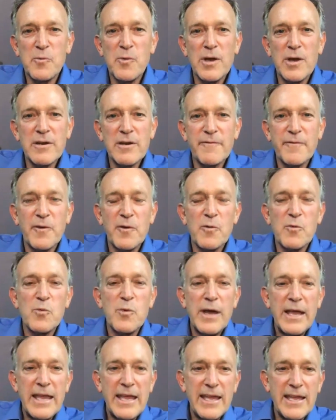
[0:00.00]
wonderful
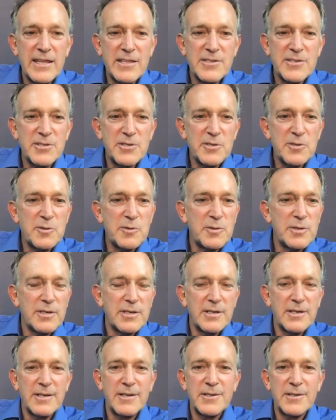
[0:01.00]
way to